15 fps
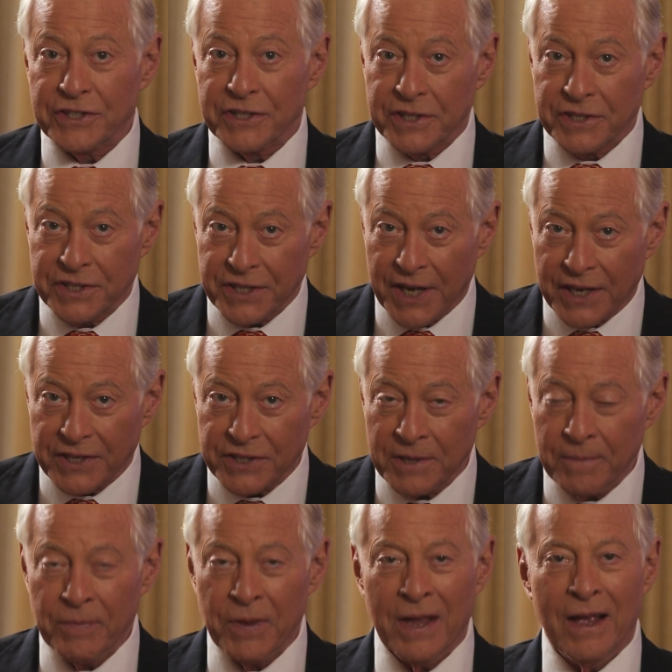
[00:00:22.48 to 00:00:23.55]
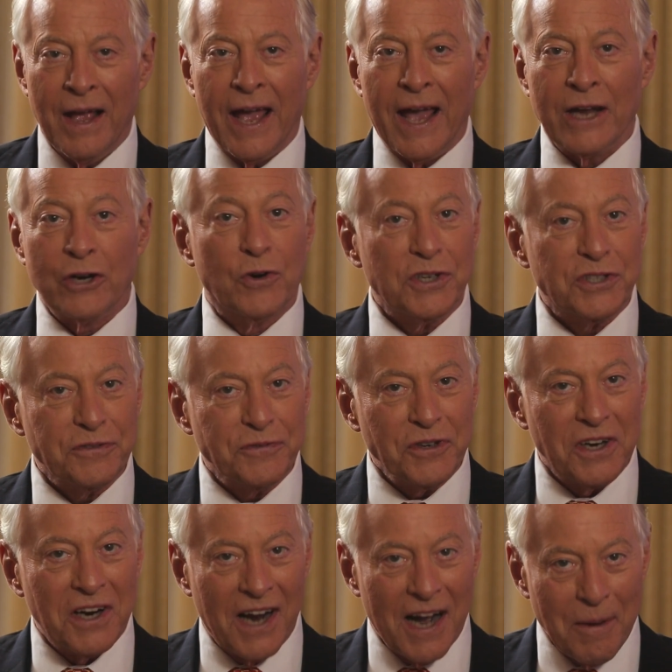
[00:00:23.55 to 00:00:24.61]
success. And
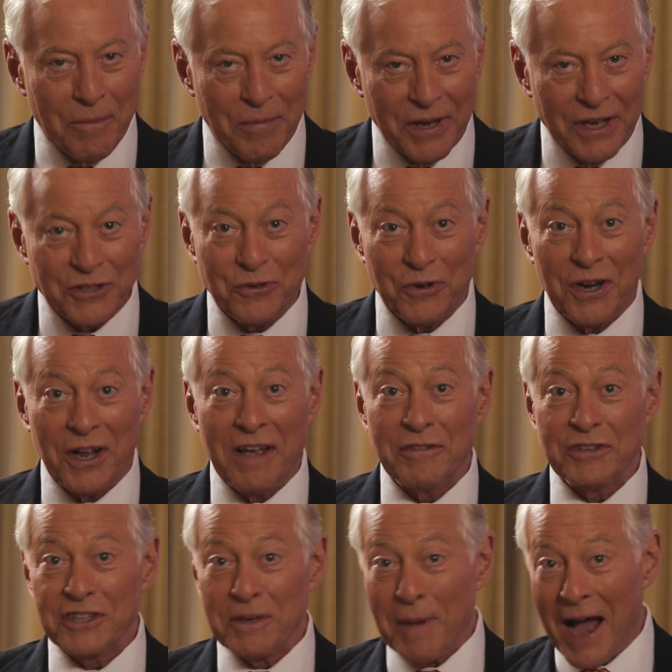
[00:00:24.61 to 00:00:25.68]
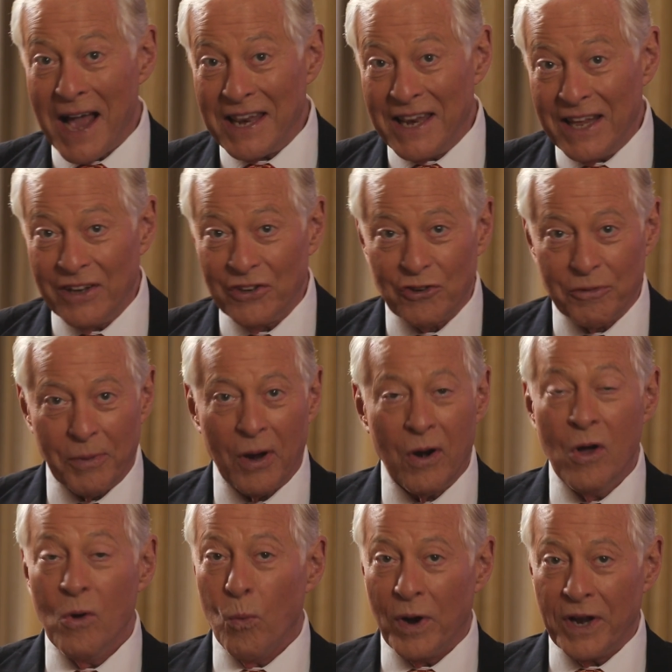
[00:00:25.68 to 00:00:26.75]
Christopher Cumby is going to give us some ideas about
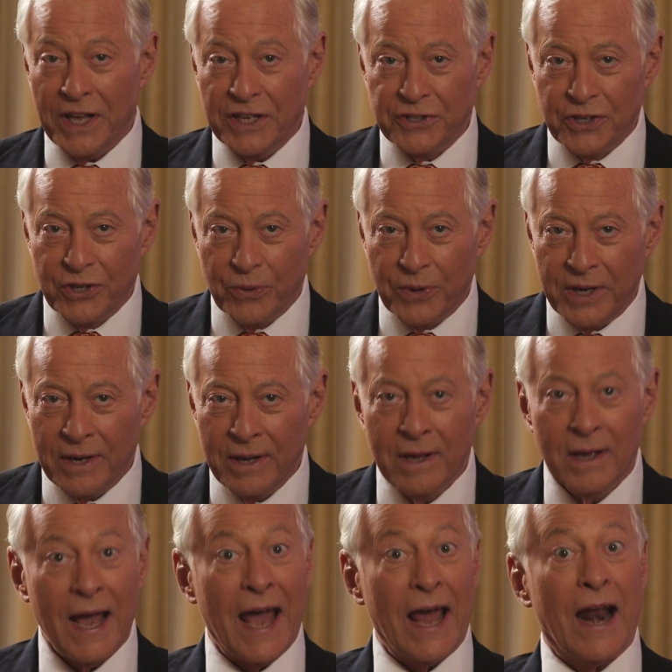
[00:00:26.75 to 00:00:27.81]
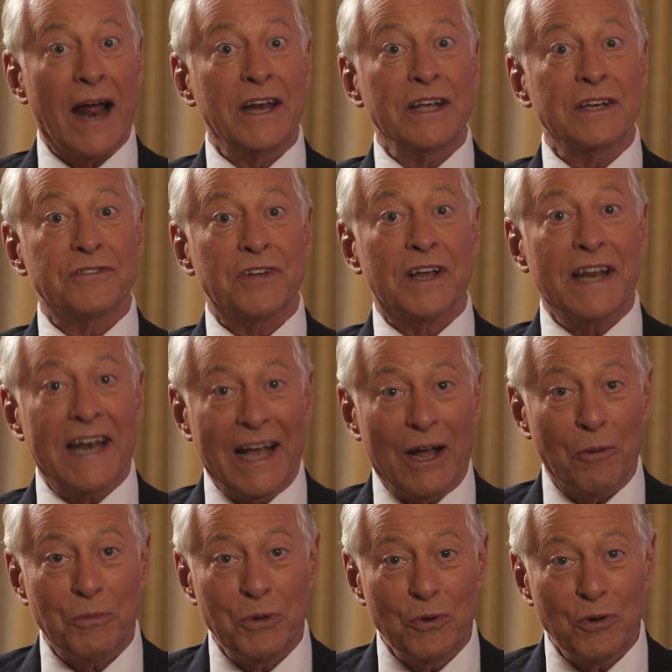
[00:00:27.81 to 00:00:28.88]
what he's doing and ideas that can
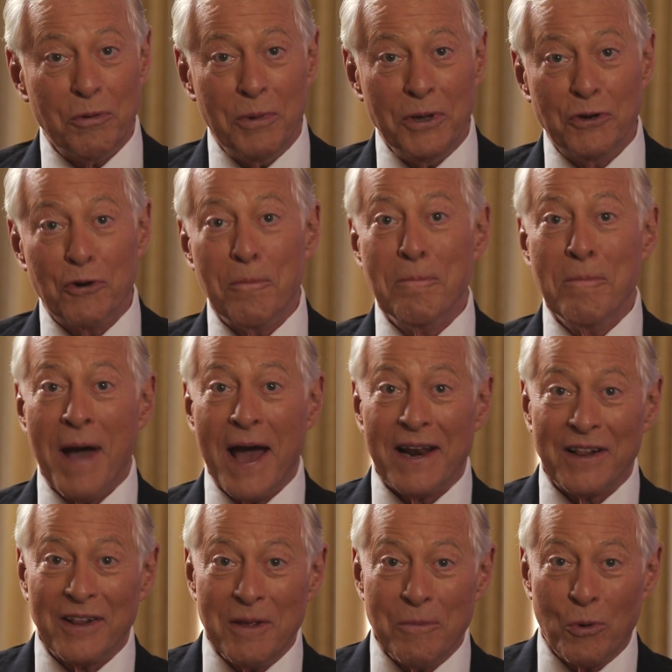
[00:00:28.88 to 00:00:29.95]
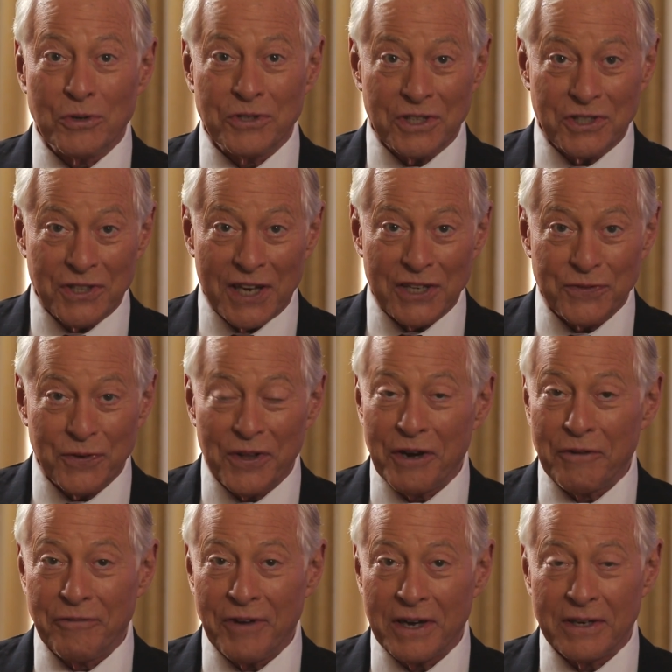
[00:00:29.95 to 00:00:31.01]
help you to be dramatically more successful and
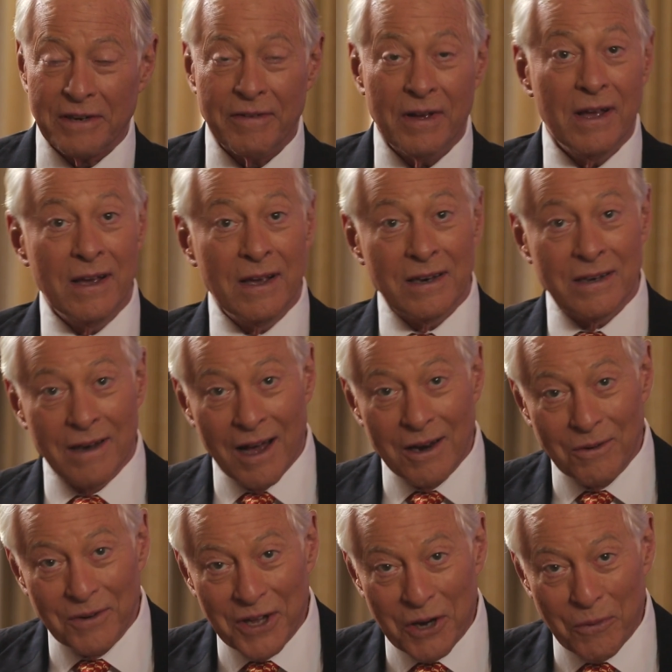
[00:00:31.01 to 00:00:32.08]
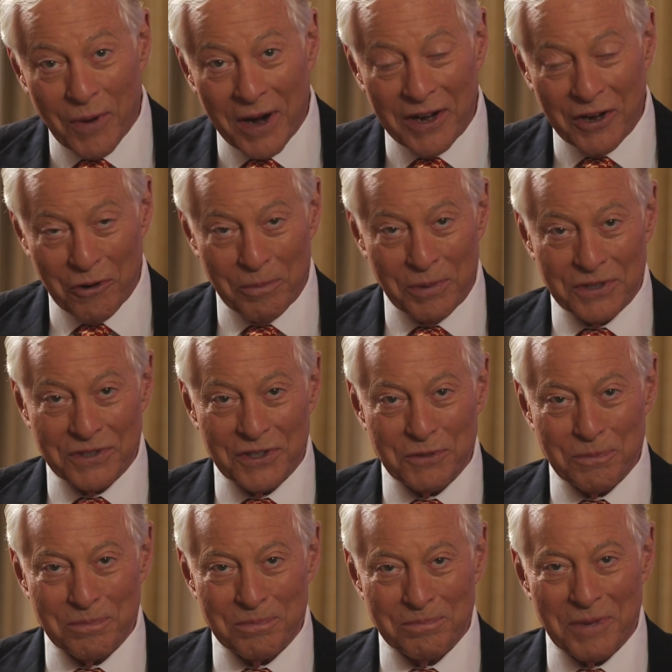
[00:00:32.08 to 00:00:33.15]
effective, not only in running your business,
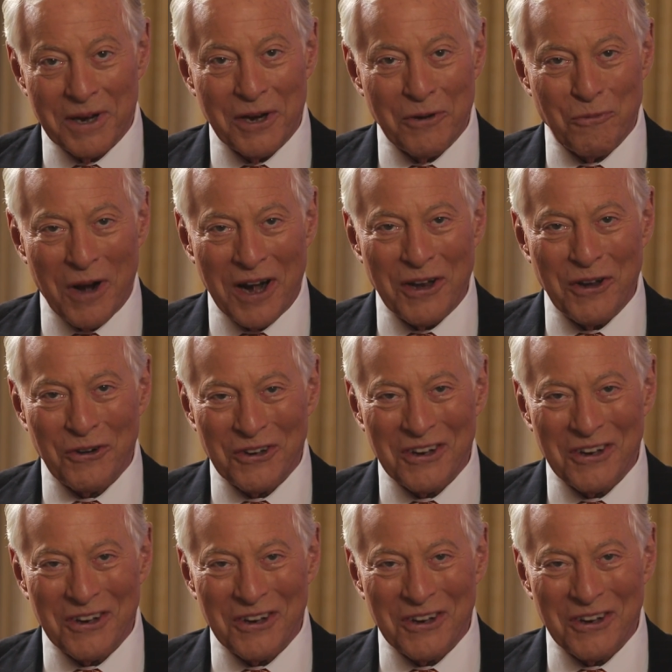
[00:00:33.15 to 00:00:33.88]
but in running your